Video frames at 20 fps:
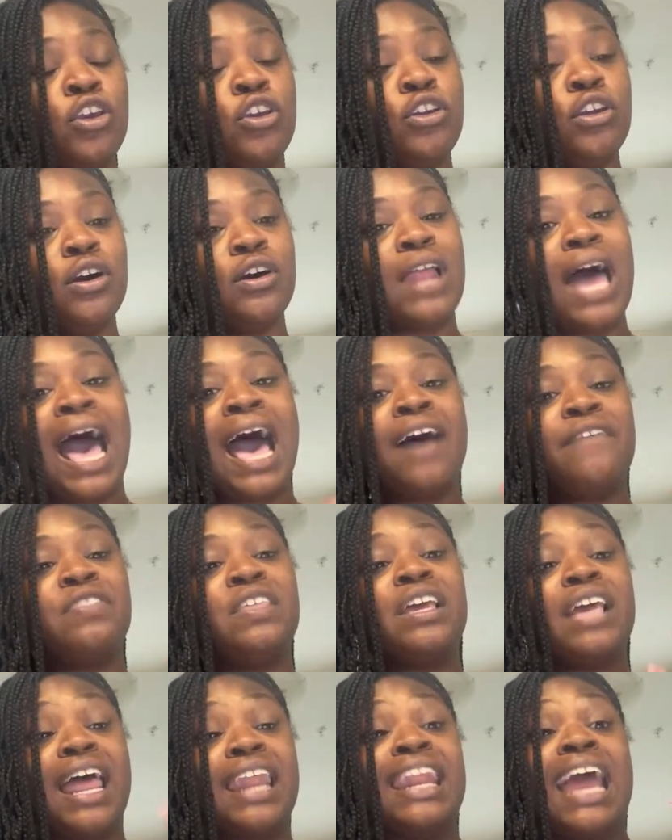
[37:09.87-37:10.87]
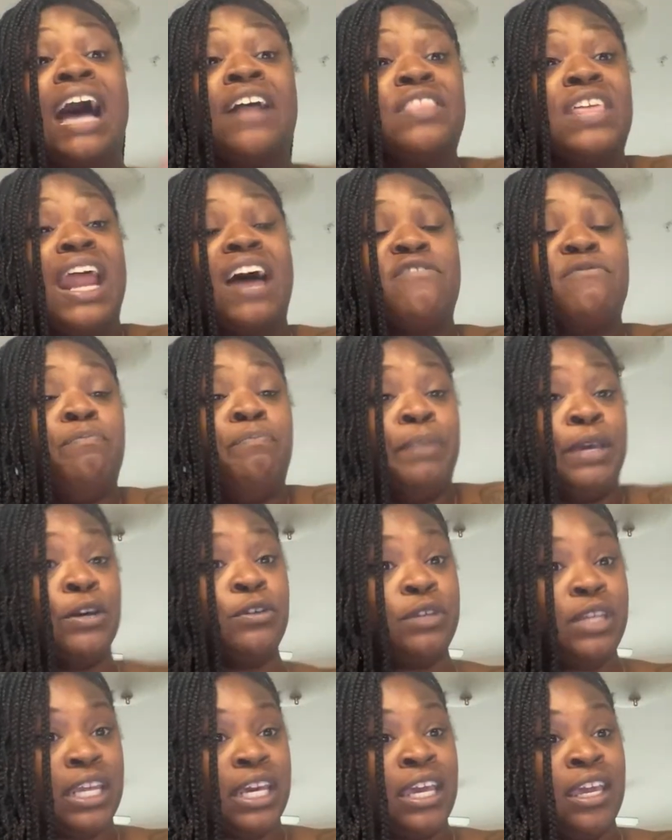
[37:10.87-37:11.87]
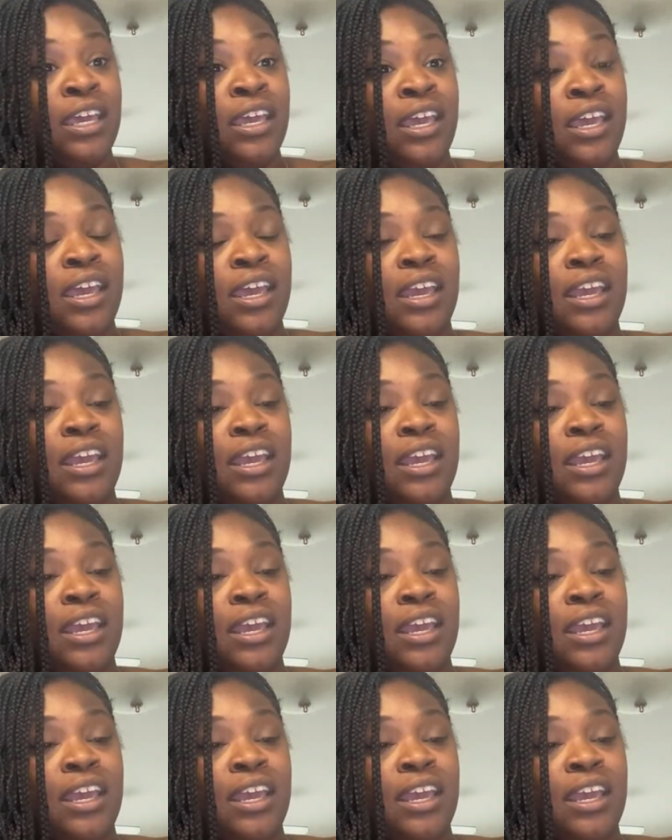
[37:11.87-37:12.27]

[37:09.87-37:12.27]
You know, I have to, now that I've built it,